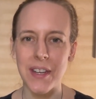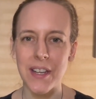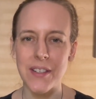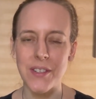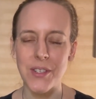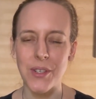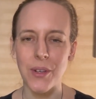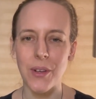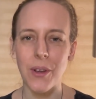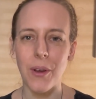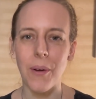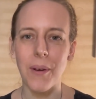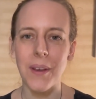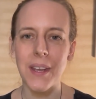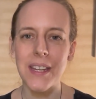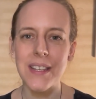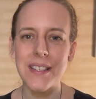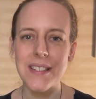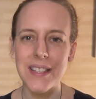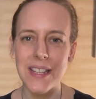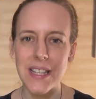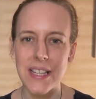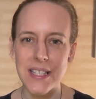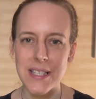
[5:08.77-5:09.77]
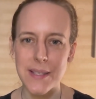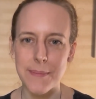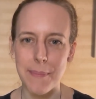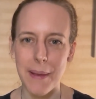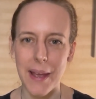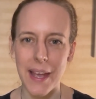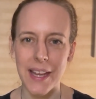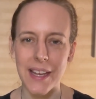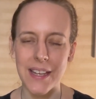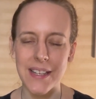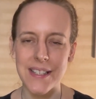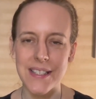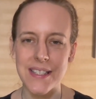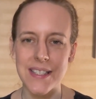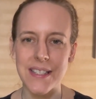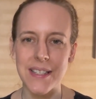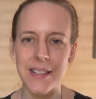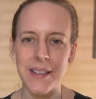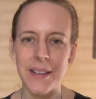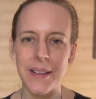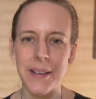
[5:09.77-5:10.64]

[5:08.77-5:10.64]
as you're going into this space.